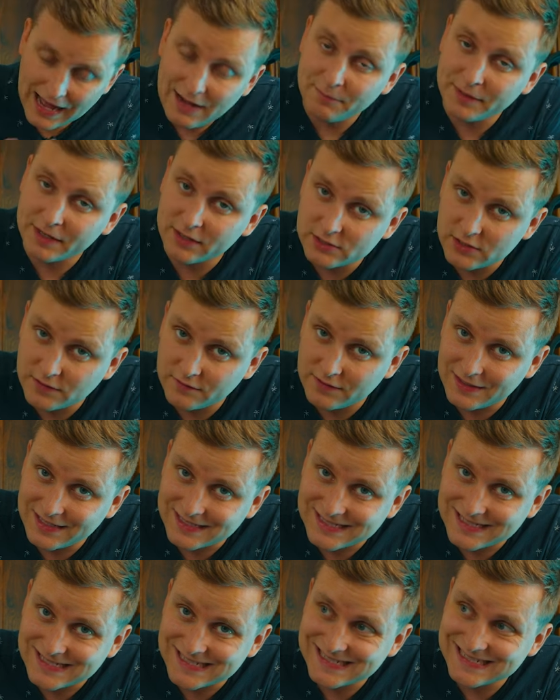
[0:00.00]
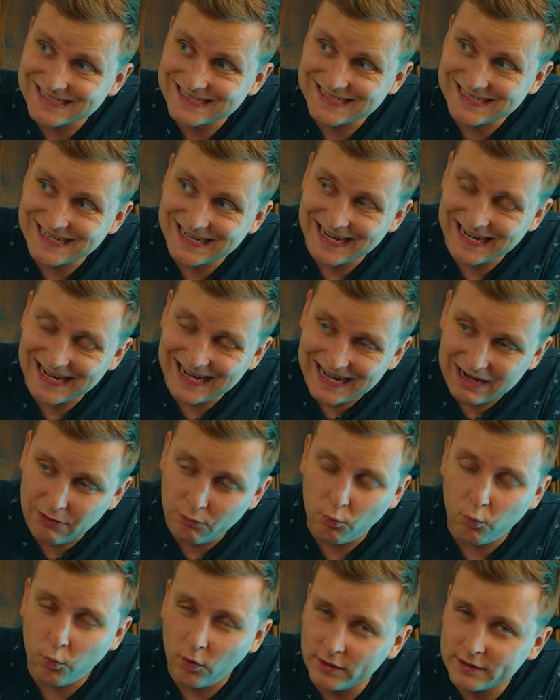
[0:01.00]
And because of this, I
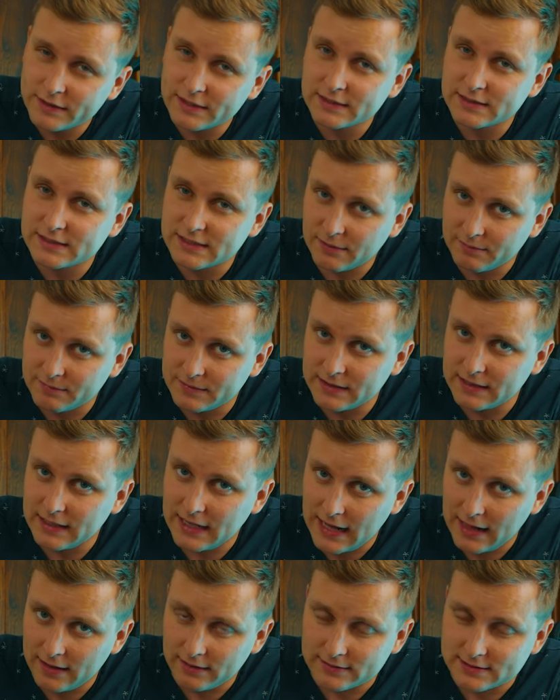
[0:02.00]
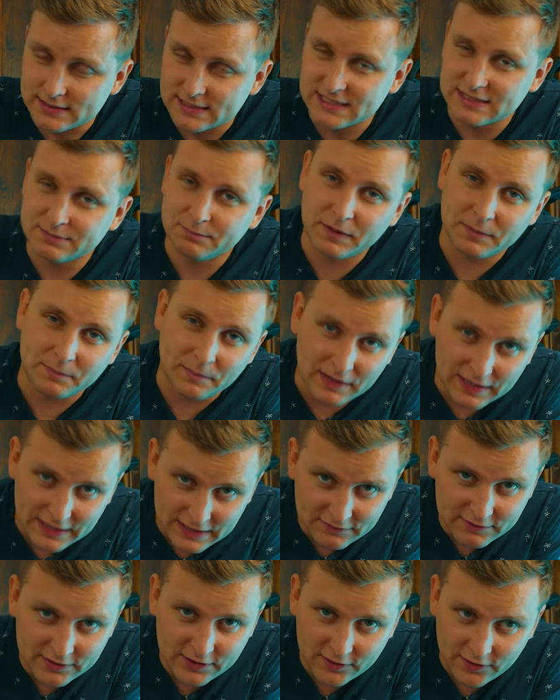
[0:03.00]
wanted something else, but
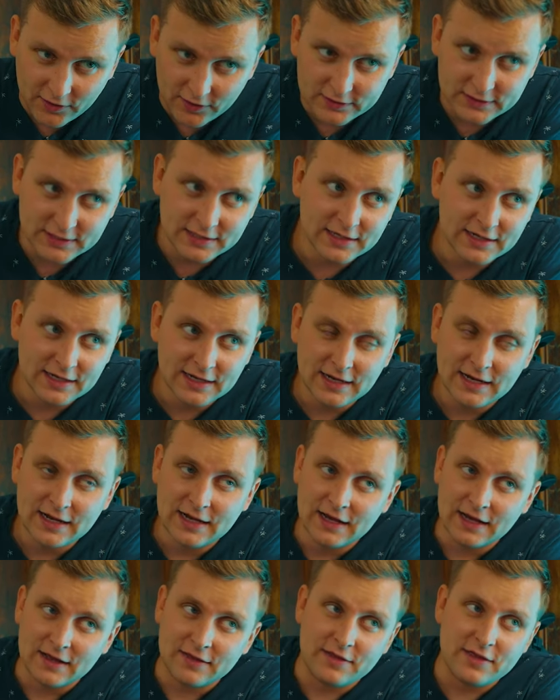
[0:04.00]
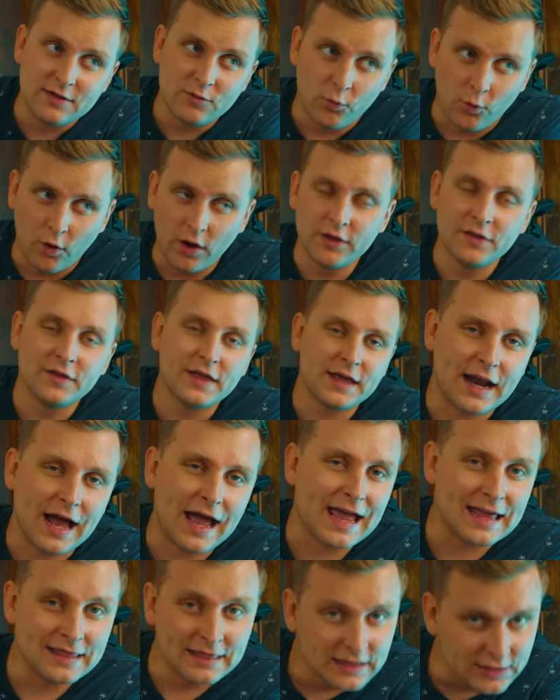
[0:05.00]
believe it or not, the one
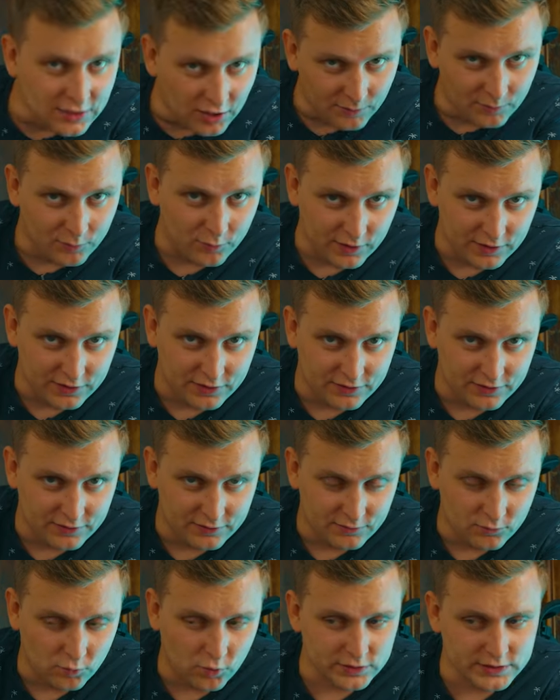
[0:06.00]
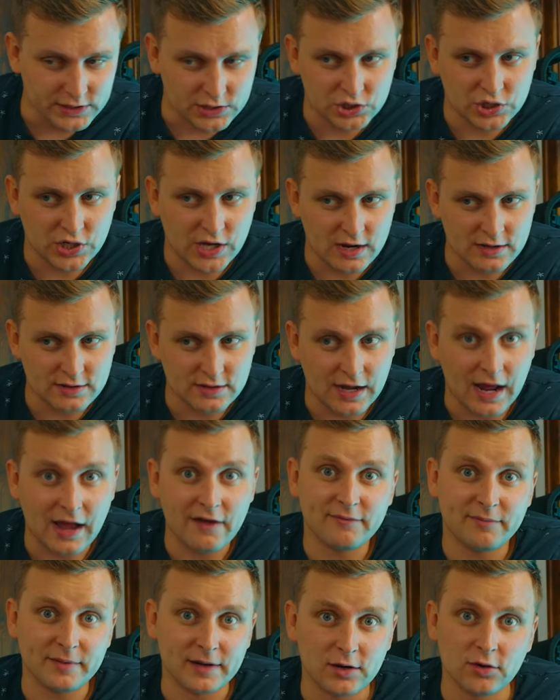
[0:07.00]
I ended up with was a chair that
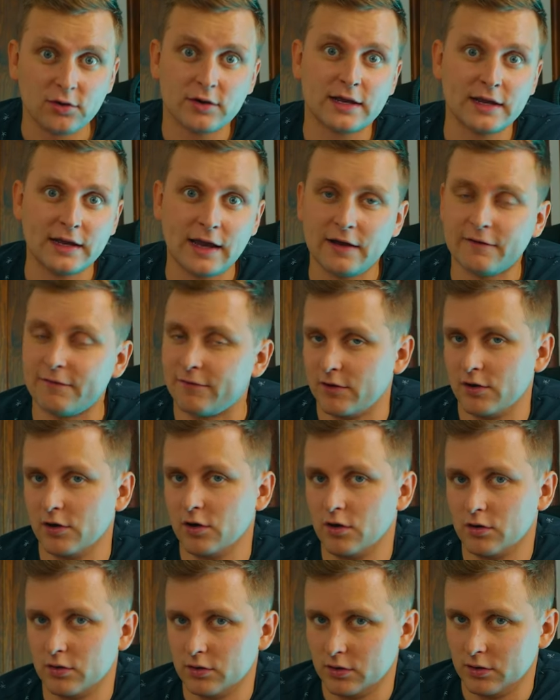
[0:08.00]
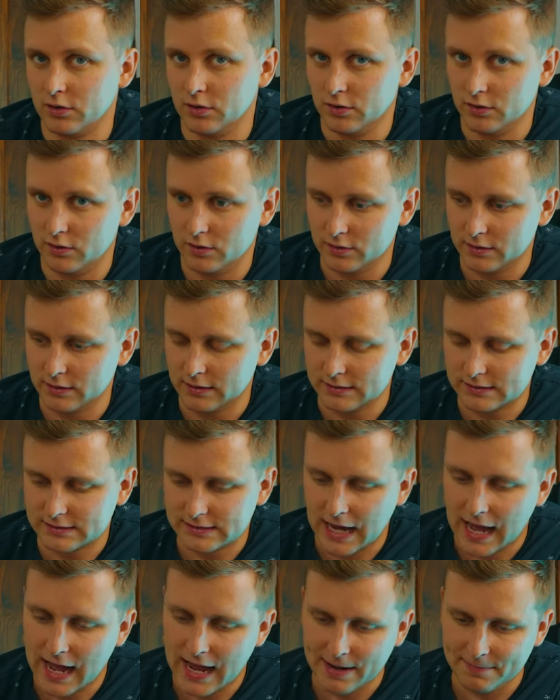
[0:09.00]
I've been looking at for a long, long
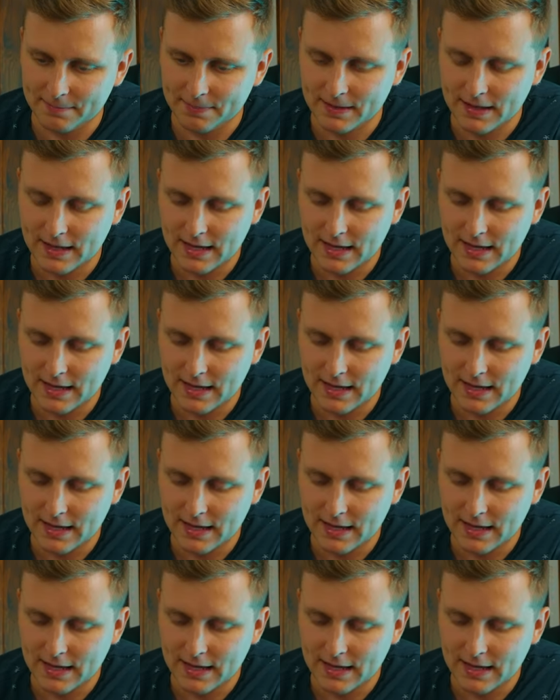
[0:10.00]
time.